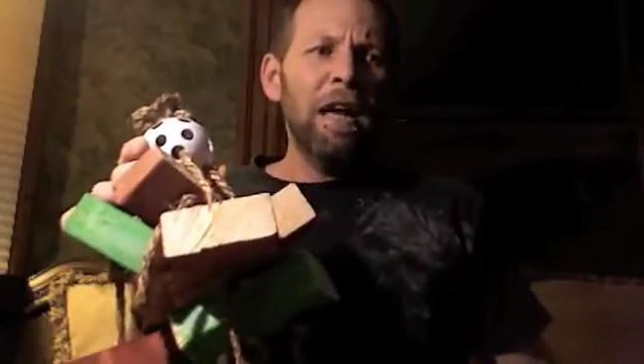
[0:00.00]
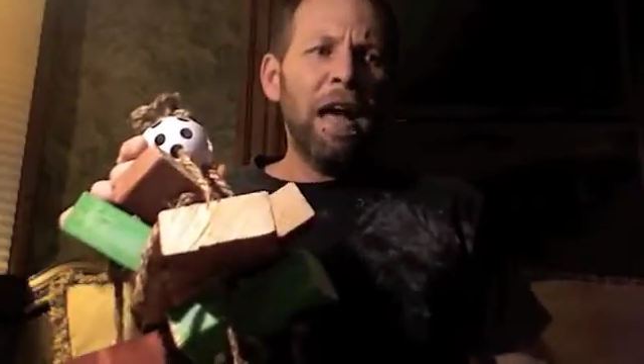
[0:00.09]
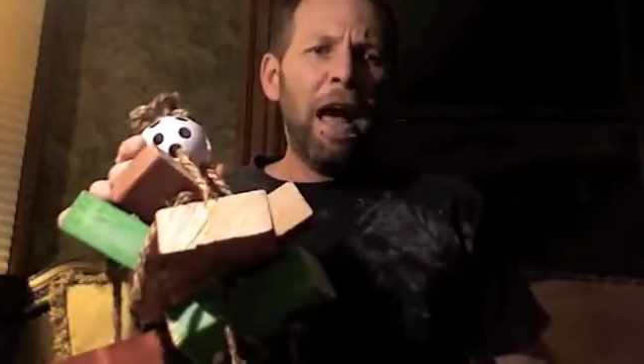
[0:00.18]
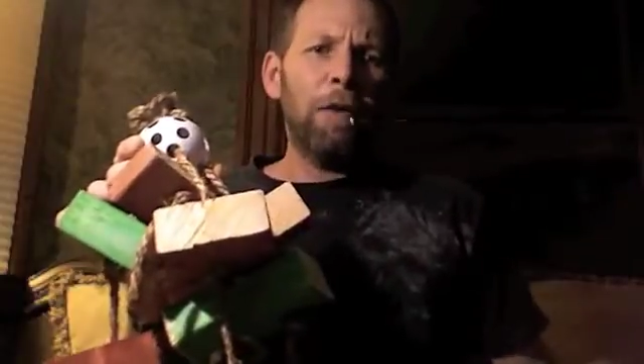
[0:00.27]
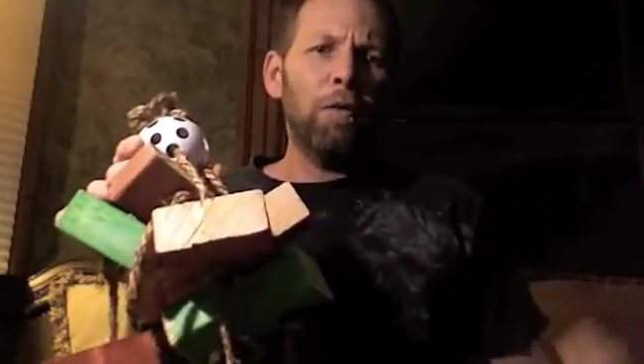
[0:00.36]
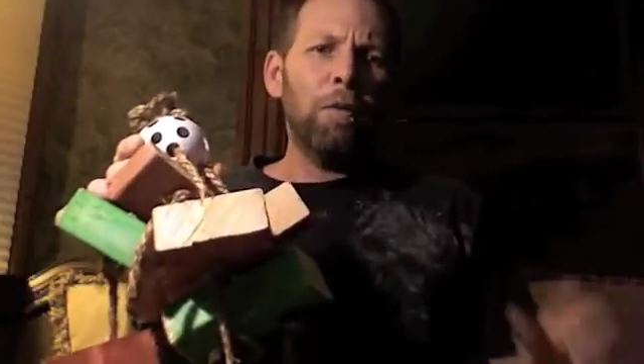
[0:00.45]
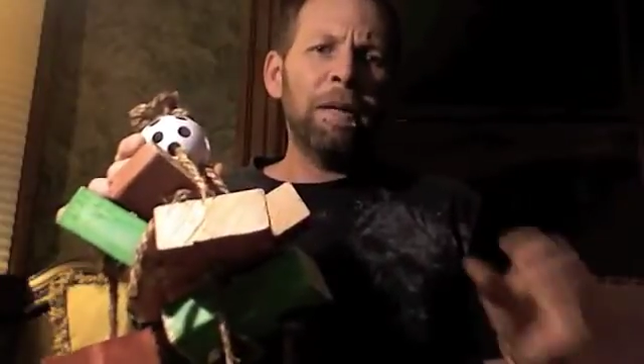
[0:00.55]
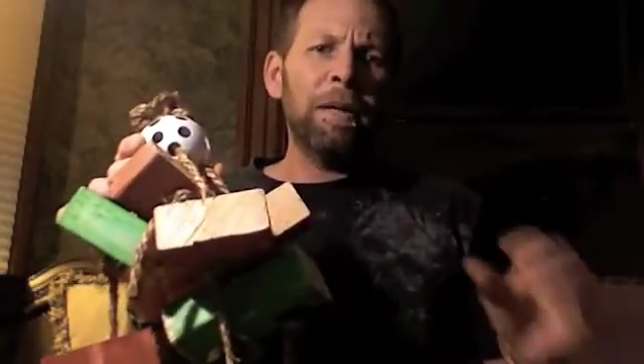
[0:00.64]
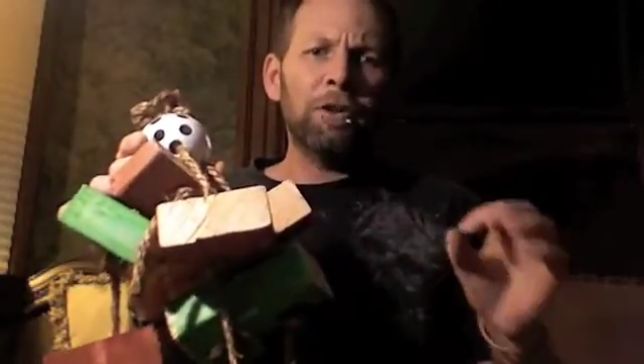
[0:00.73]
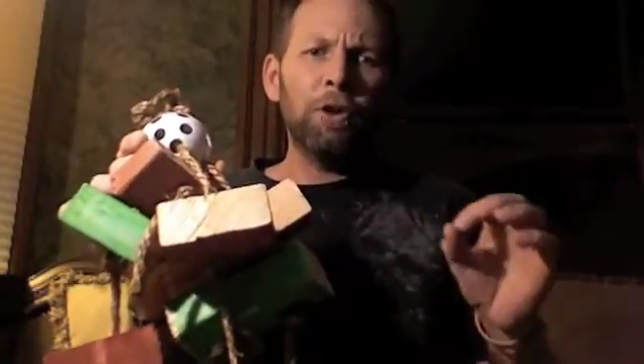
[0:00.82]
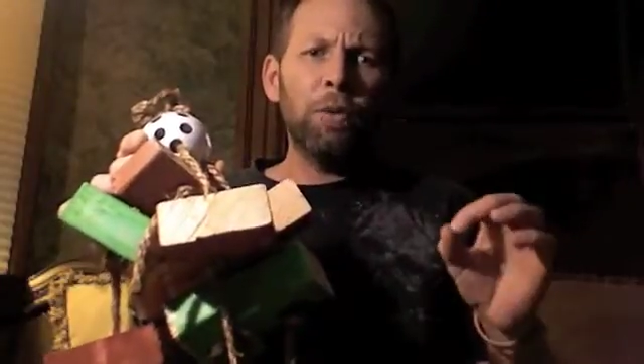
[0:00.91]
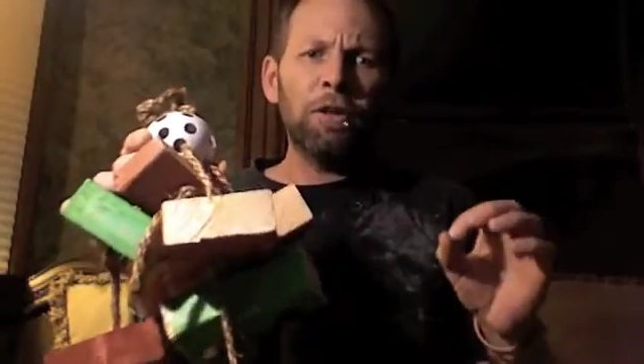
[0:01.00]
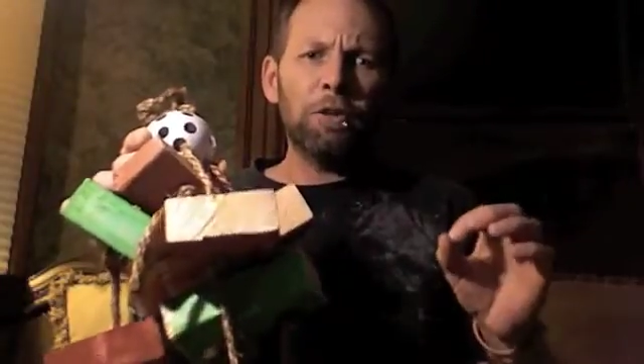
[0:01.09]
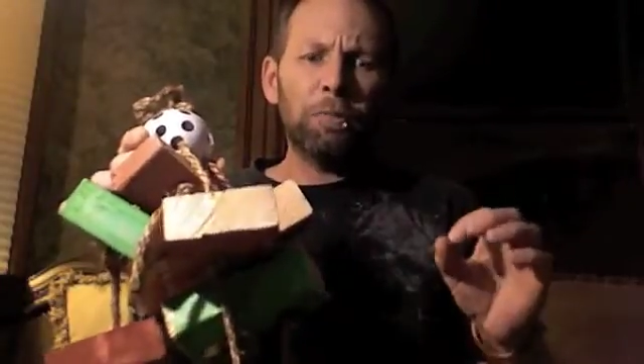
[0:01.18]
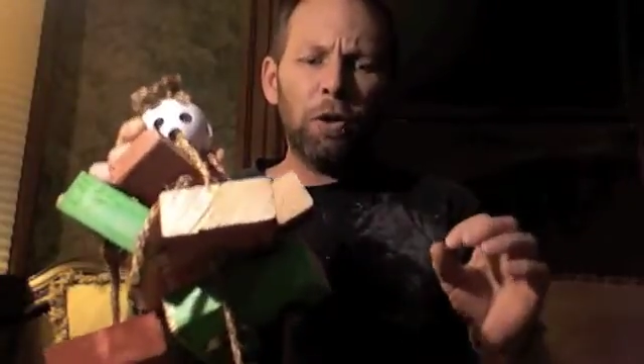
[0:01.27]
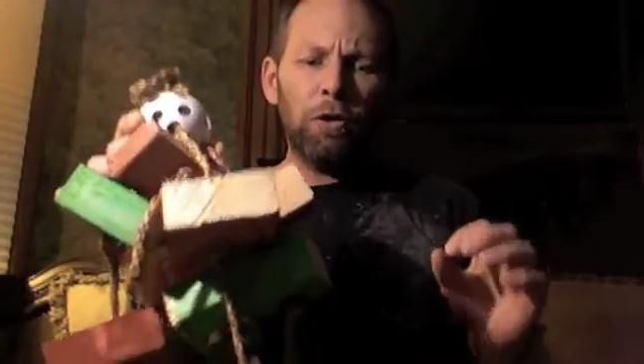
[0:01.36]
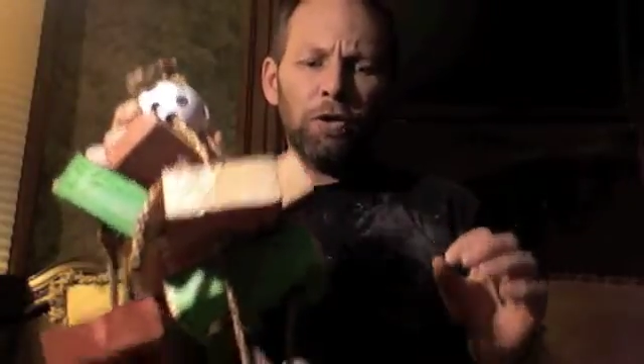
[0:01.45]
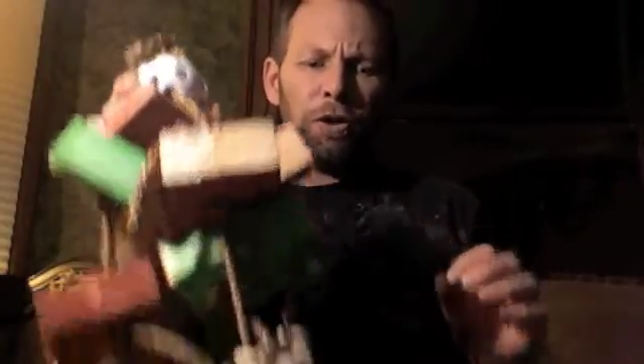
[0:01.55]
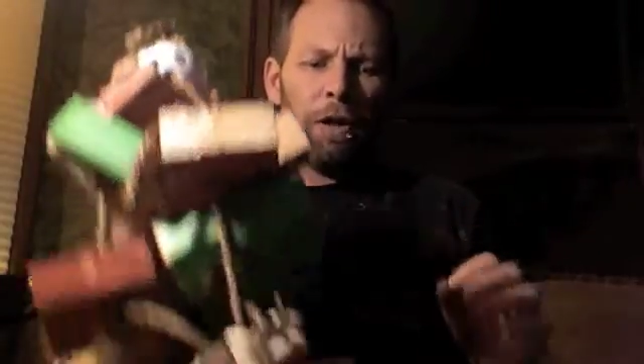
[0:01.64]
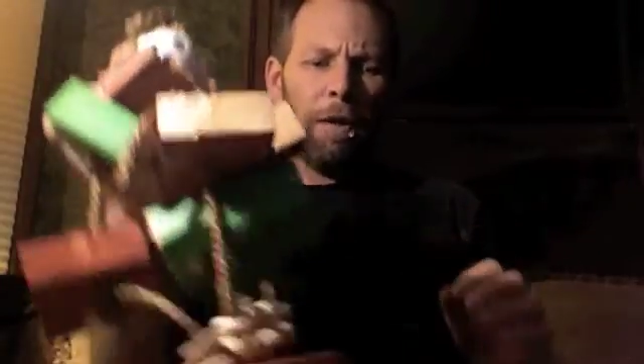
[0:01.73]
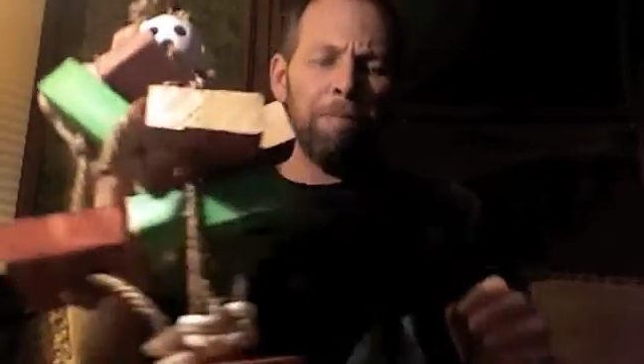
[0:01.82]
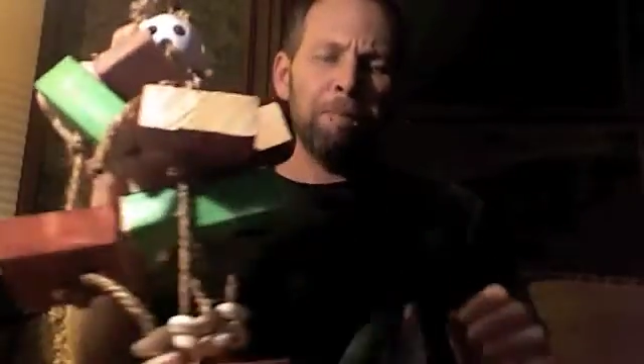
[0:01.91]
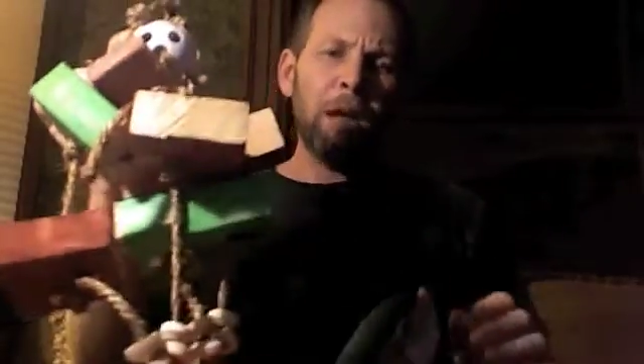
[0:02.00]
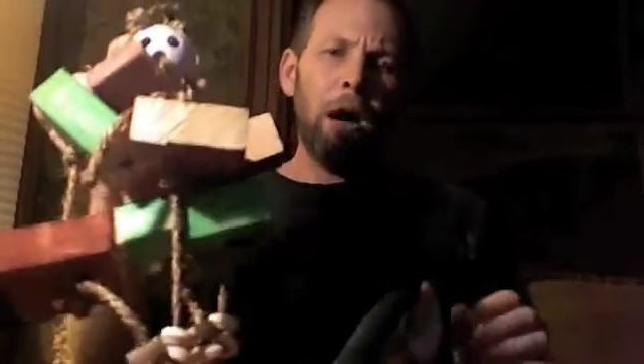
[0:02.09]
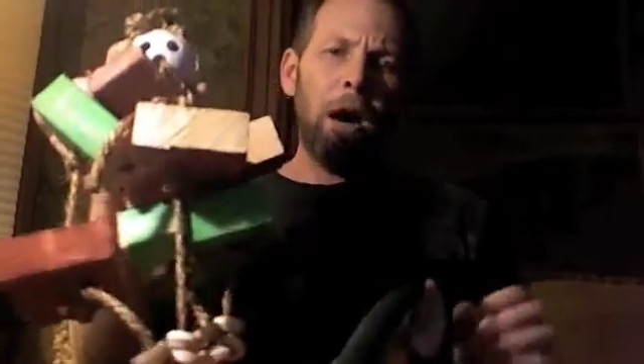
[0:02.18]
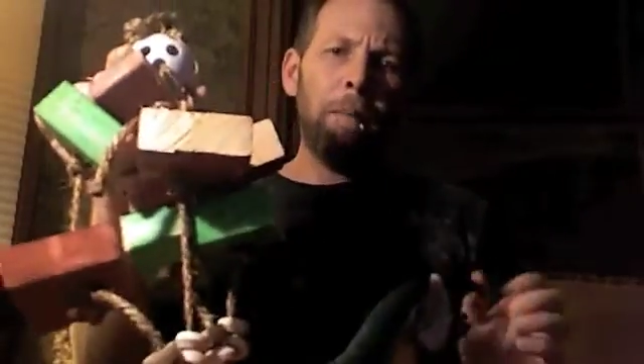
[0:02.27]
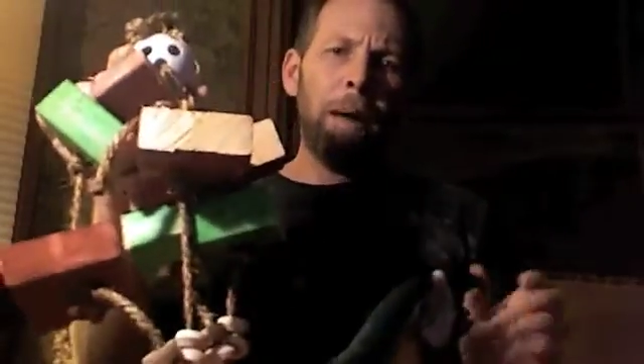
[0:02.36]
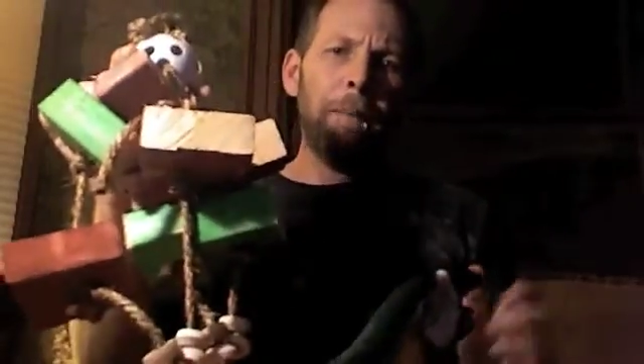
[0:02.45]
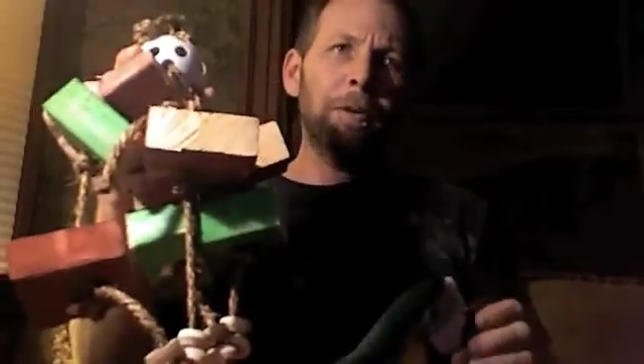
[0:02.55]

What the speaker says: It had to have been a 2-inch perch. I